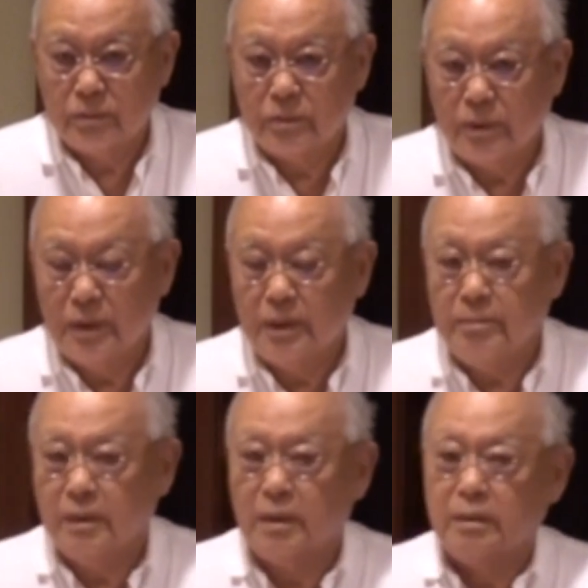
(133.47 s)
to any
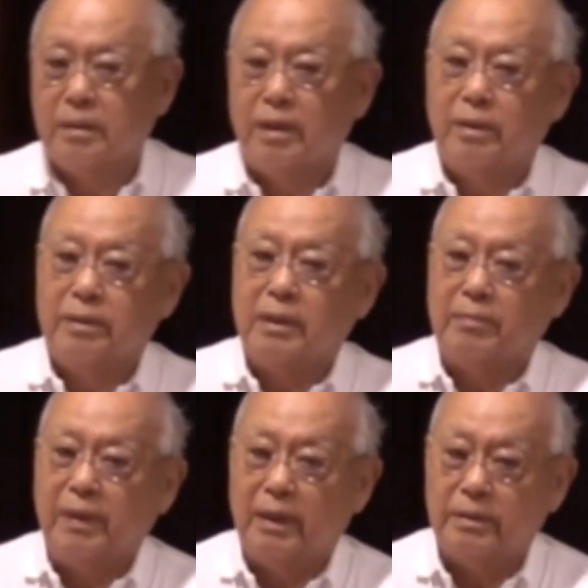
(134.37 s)
military
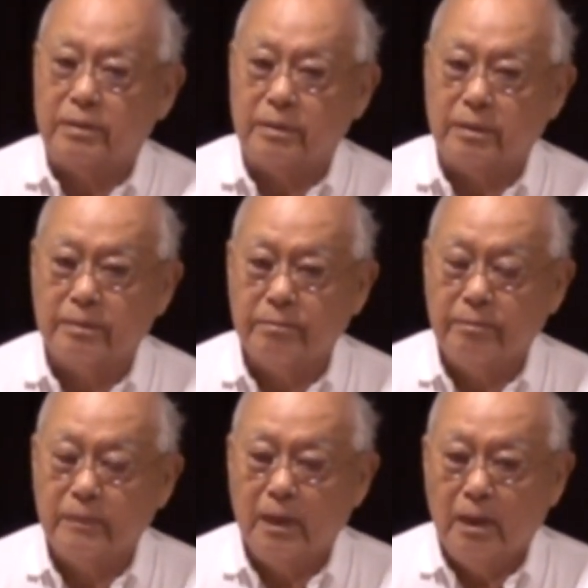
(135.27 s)
commander
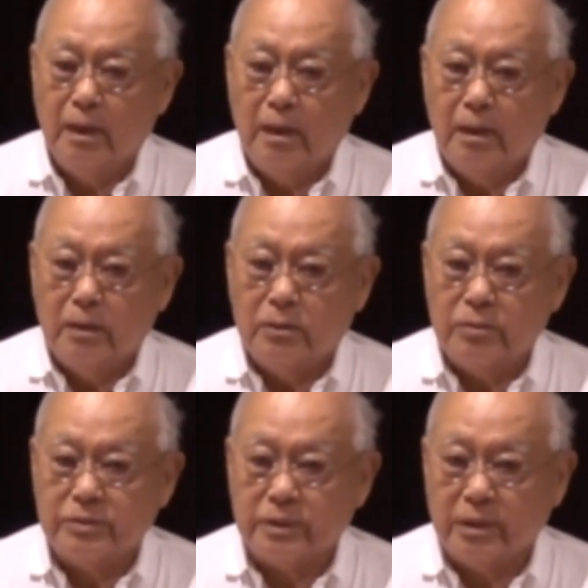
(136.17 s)
to
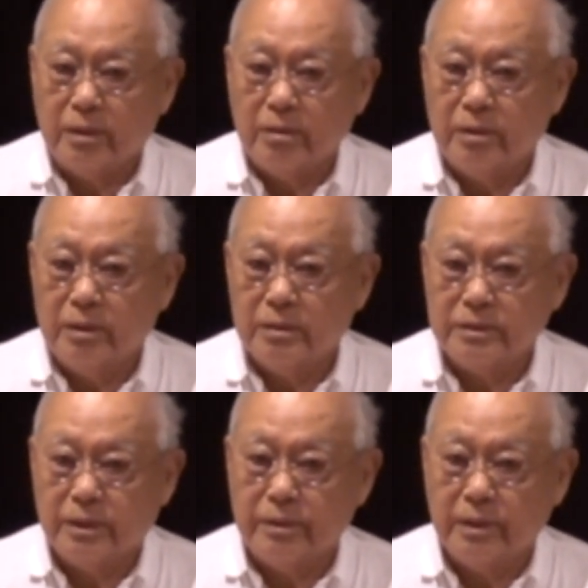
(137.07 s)
secure his
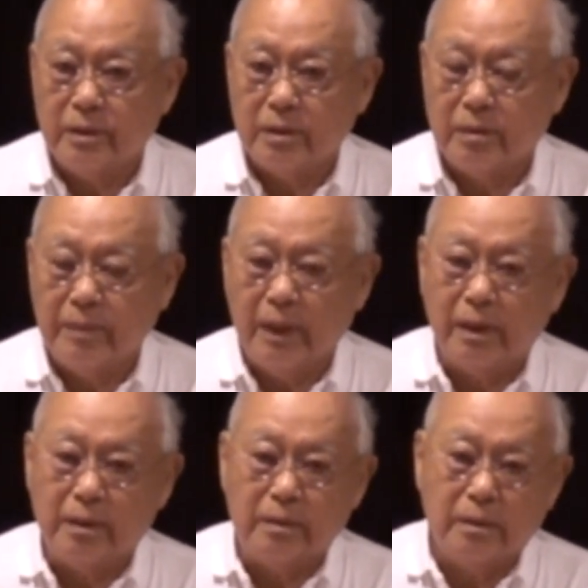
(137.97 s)
area of
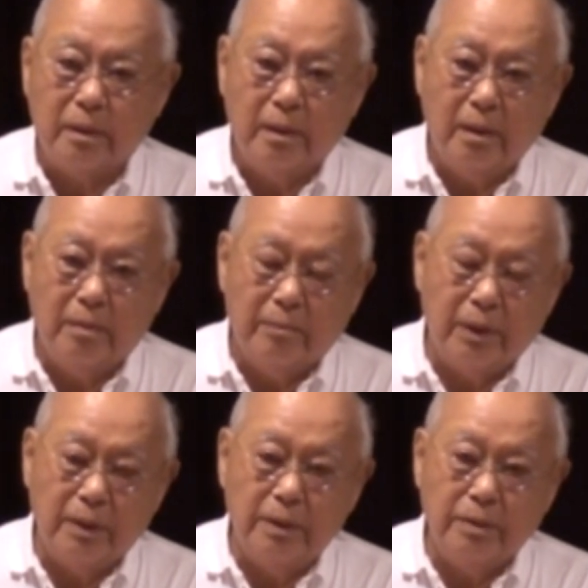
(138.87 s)
command by
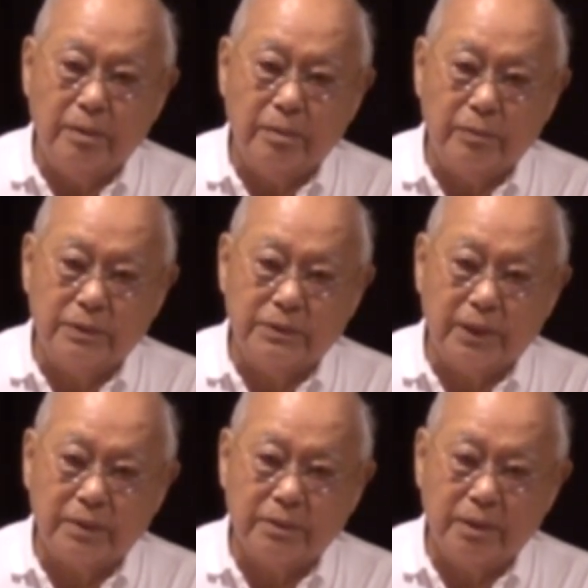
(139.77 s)
either
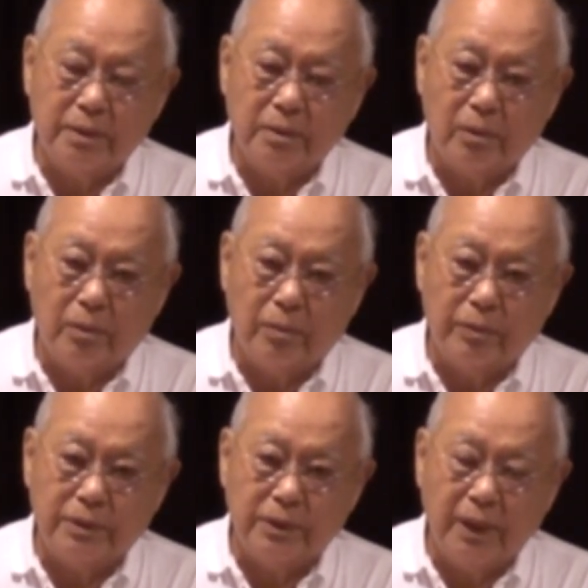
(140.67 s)
rejecting or
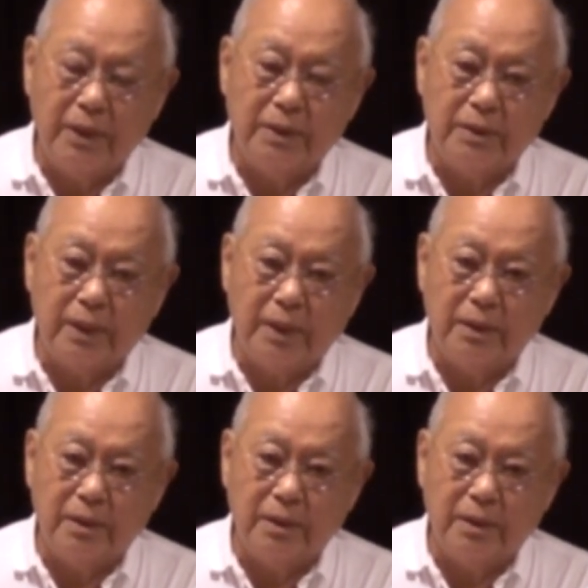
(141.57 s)
retaining any